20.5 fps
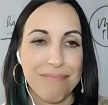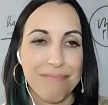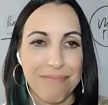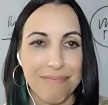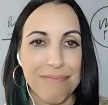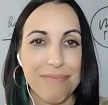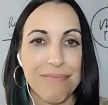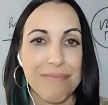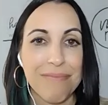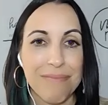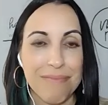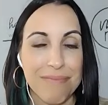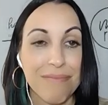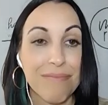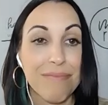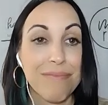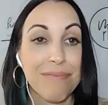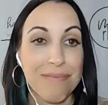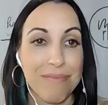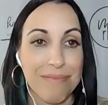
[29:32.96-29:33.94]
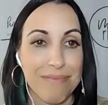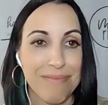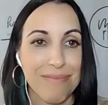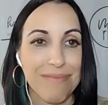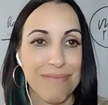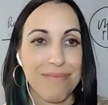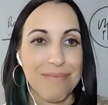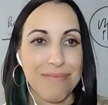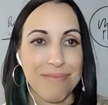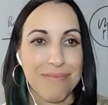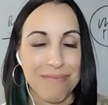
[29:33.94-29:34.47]

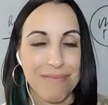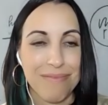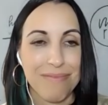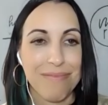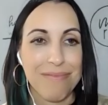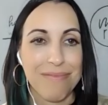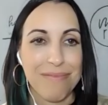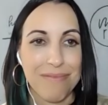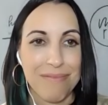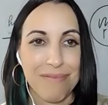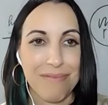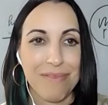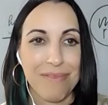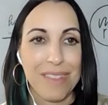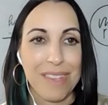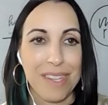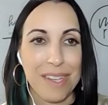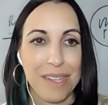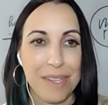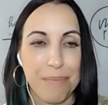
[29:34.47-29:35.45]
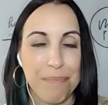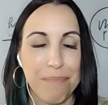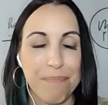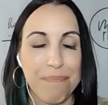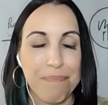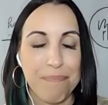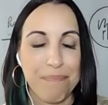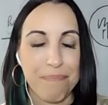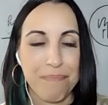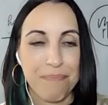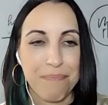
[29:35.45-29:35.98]

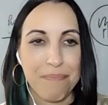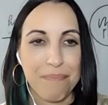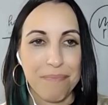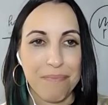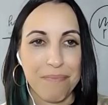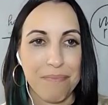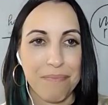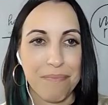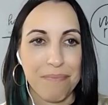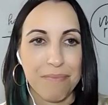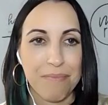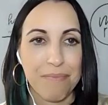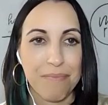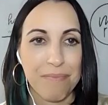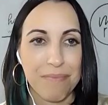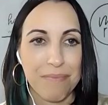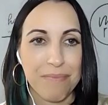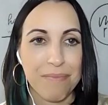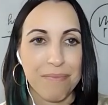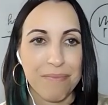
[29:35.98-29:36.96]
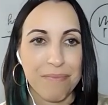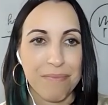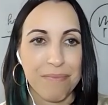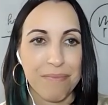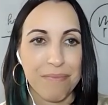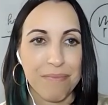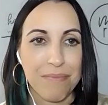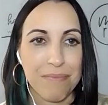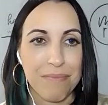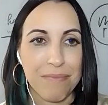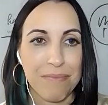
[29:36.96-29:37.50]

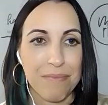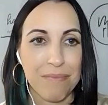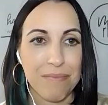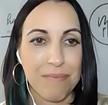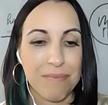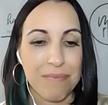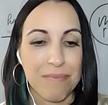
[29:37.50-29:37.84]
The person shown says nothing.